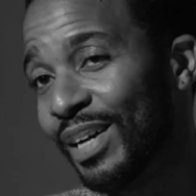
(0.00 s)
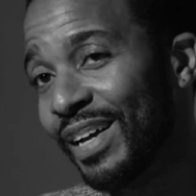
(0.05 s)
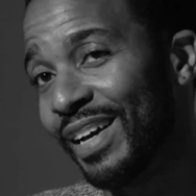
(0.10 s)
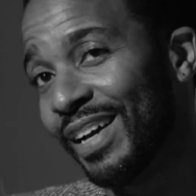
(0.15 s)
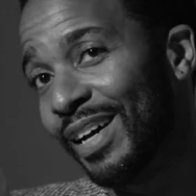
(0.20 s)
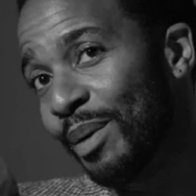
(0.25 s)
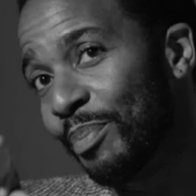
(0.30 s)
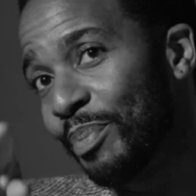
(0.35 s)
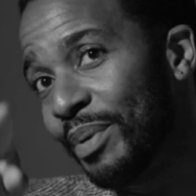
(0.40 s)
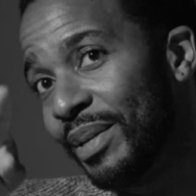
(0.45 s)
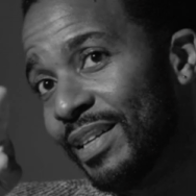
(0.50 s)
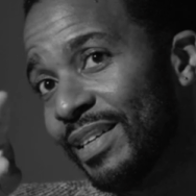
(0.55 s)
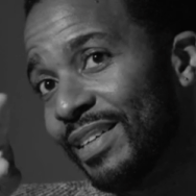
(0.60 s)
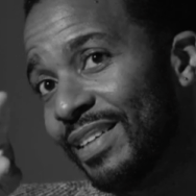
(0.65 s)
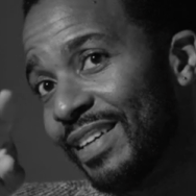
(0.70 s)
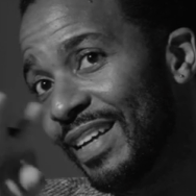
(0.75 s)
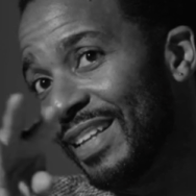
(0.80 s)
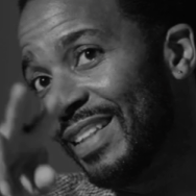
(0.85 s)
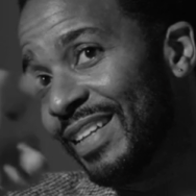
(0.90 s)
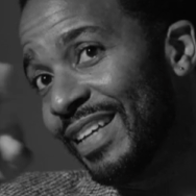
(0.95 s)
looking up in
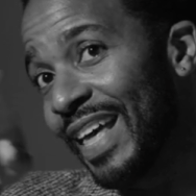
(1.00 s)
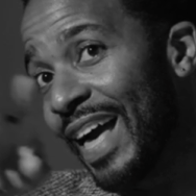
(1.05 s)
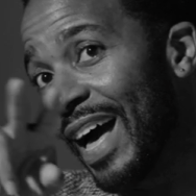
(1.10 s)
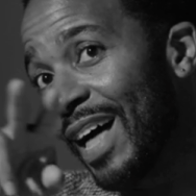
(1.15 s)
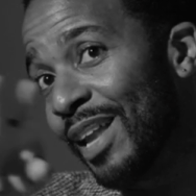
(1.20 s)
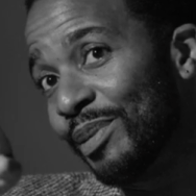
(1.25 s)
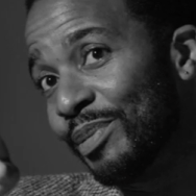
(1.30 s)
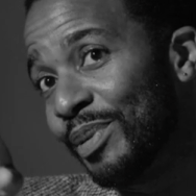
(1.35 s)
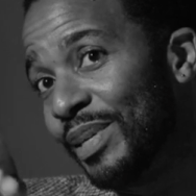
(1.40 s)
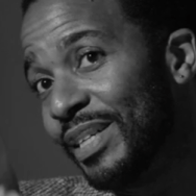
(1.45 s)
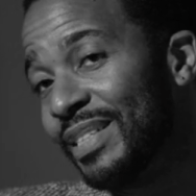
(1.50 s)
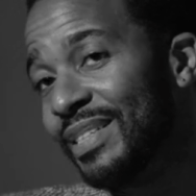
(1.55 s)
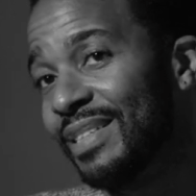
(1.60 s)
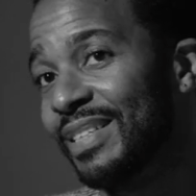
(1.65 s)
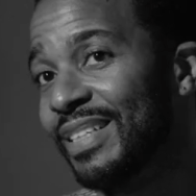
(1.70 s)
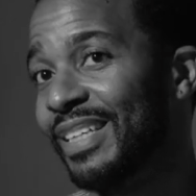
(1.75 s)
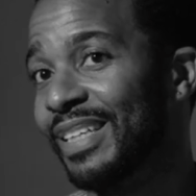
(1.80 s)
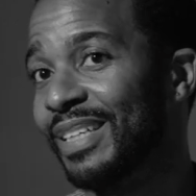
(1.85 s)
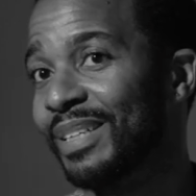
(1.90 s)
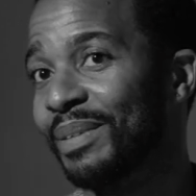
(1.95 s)
the in the gallery and
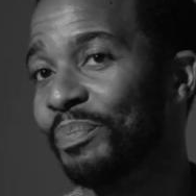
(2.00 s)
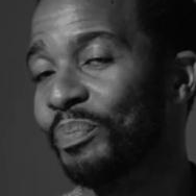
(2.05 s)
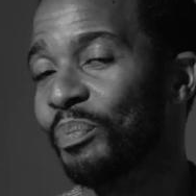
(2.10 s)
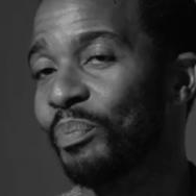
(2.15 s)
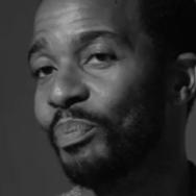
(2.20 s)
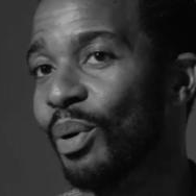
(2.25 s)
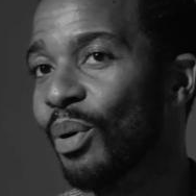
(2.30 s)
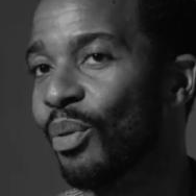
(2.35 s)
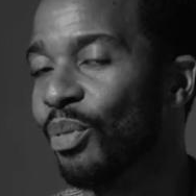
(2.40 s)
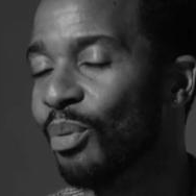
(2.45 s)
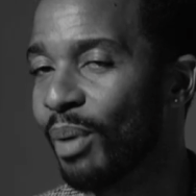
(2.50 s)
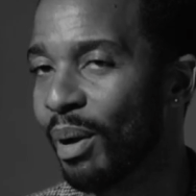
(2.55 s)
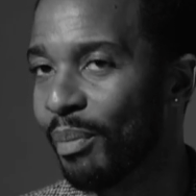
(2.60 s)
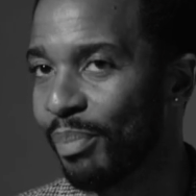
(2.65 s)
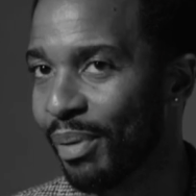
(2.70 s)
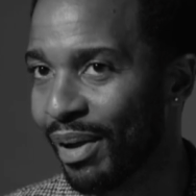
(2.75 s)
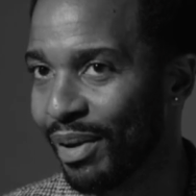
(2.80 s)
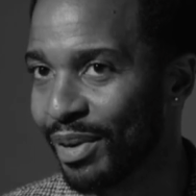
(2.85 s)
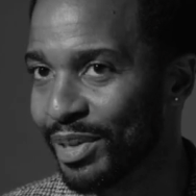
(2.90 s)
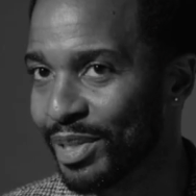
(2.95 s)
seeing both of my
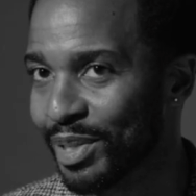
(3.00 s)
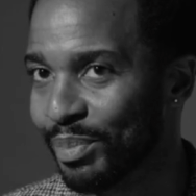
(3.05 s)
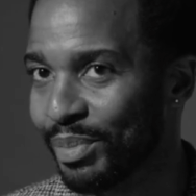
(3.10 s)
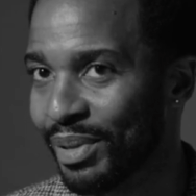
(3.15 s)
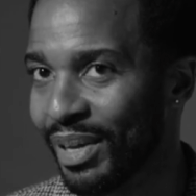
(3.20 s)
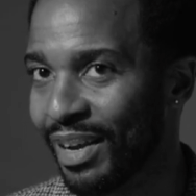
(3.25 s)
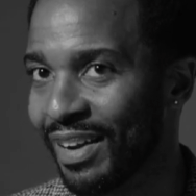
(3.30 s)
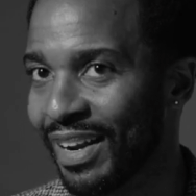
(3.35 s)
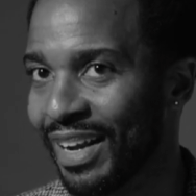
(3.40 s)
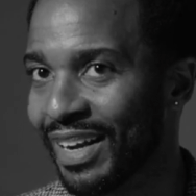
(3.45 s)
parents up there,